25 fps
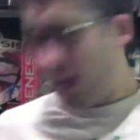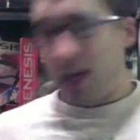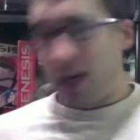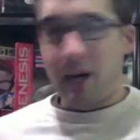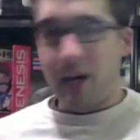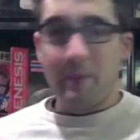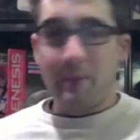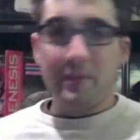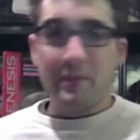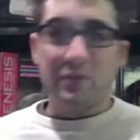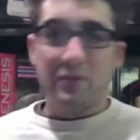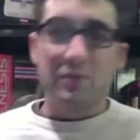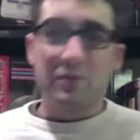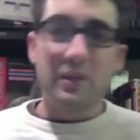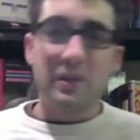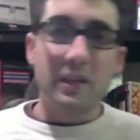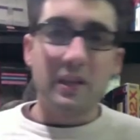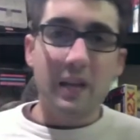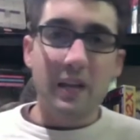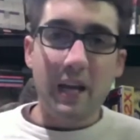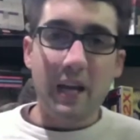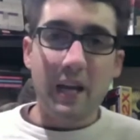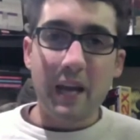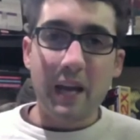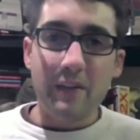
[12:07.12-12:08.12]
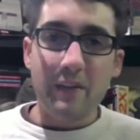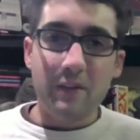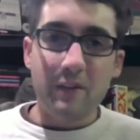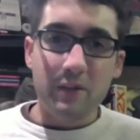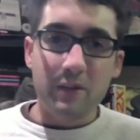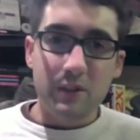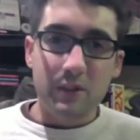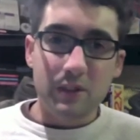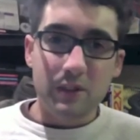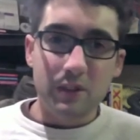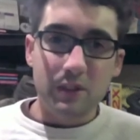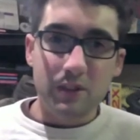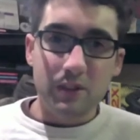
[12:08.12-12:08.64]
I have it on the
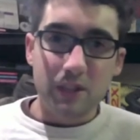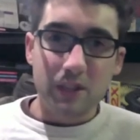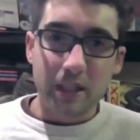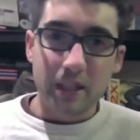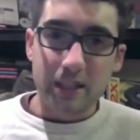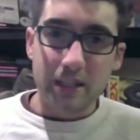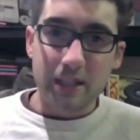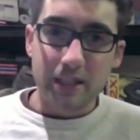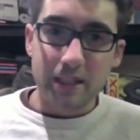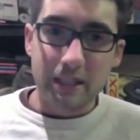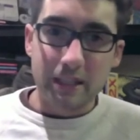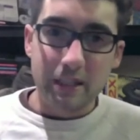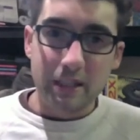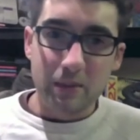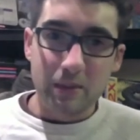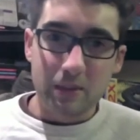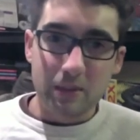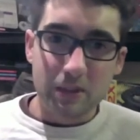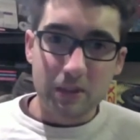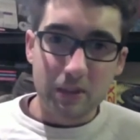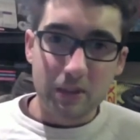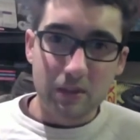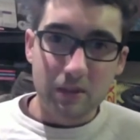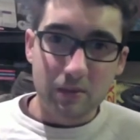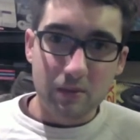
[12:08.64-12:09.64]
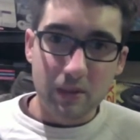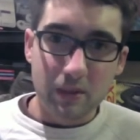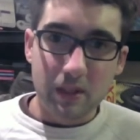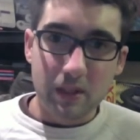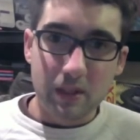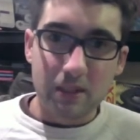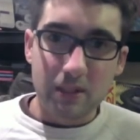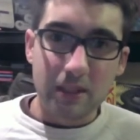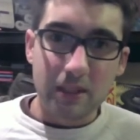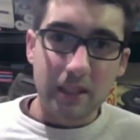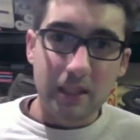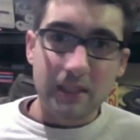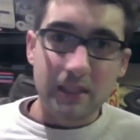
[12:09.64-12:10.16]
Sega CD, which is the rare
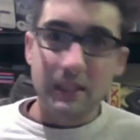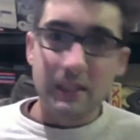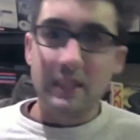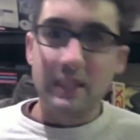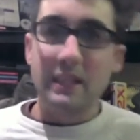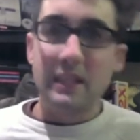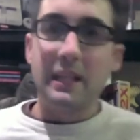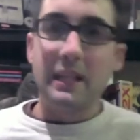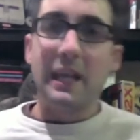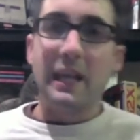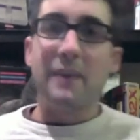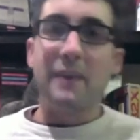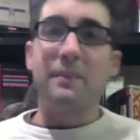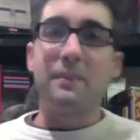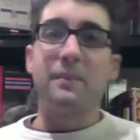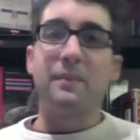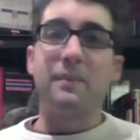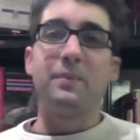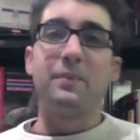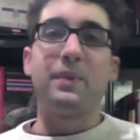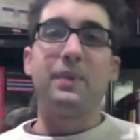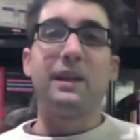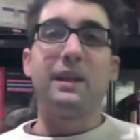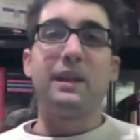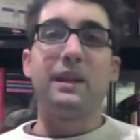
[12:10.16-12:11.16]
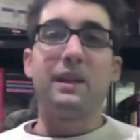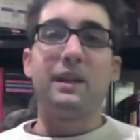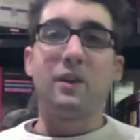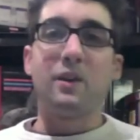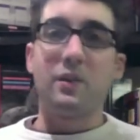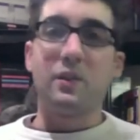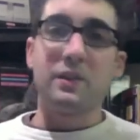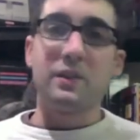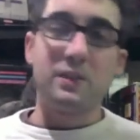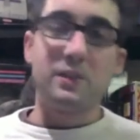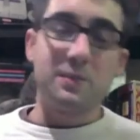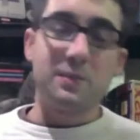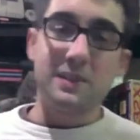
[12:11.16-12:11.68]
Sega CD game, but on
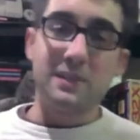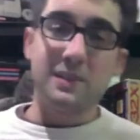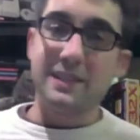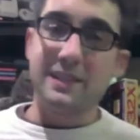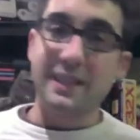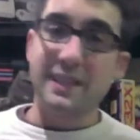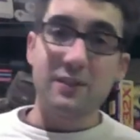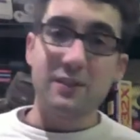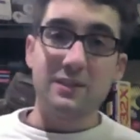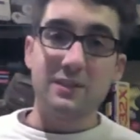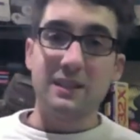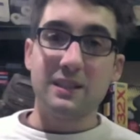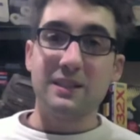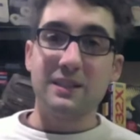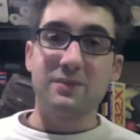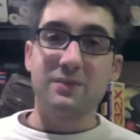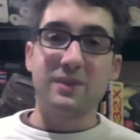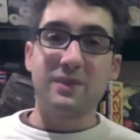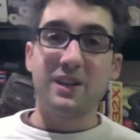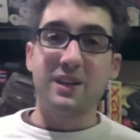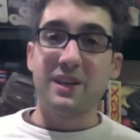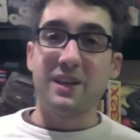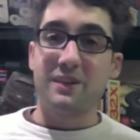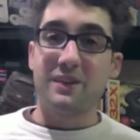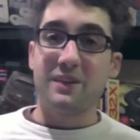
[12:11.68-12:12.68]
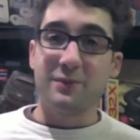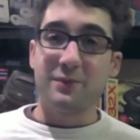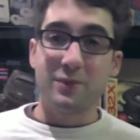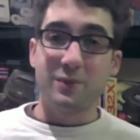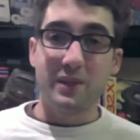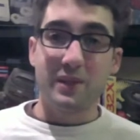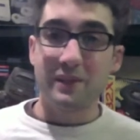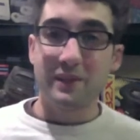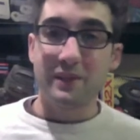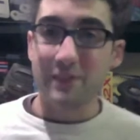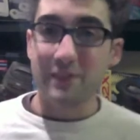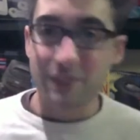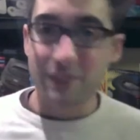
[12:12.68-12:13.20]
the Super Nintendo it's not that rare, and if you want to
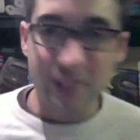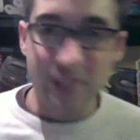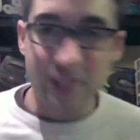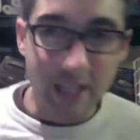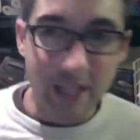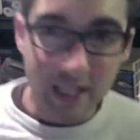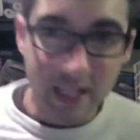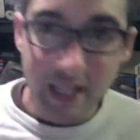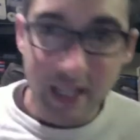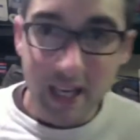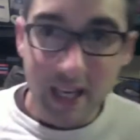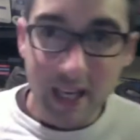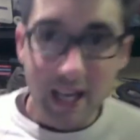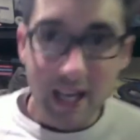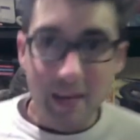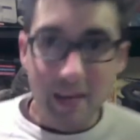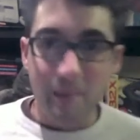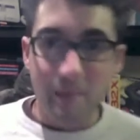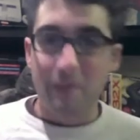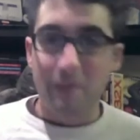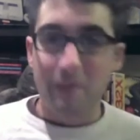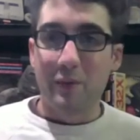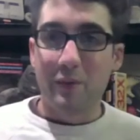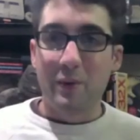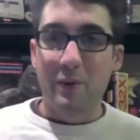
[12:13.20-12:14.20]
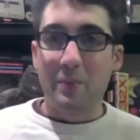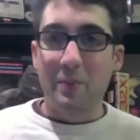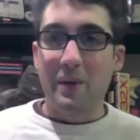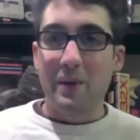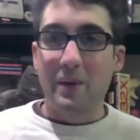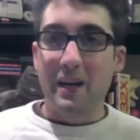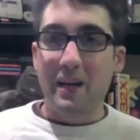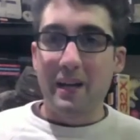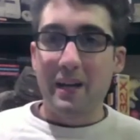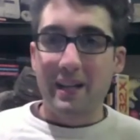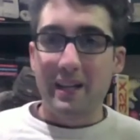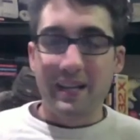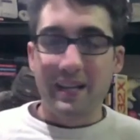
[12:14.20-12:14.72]
give it a shot, and before you
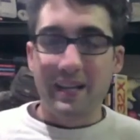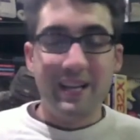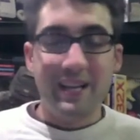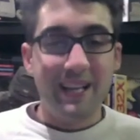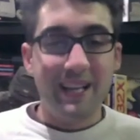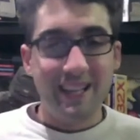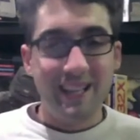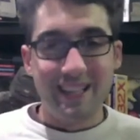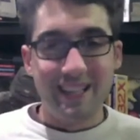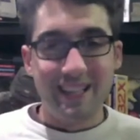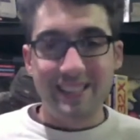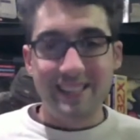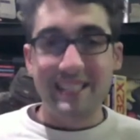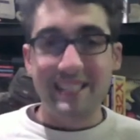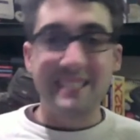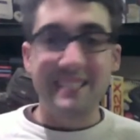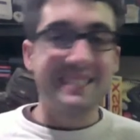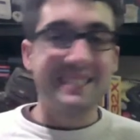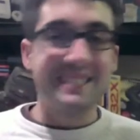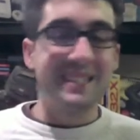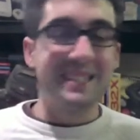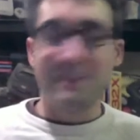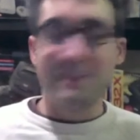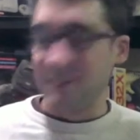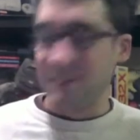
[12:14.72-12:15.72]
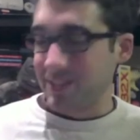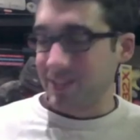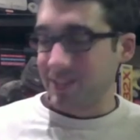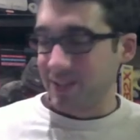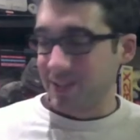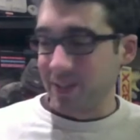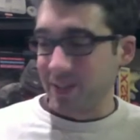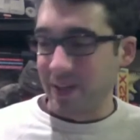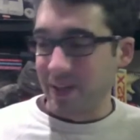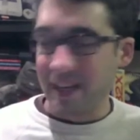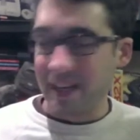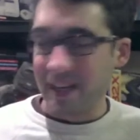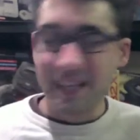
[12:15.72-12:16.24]
buy the Sega CD version,
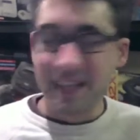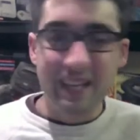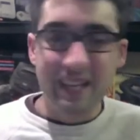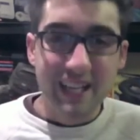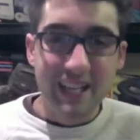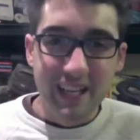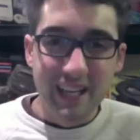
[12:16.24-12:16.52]
go ahead.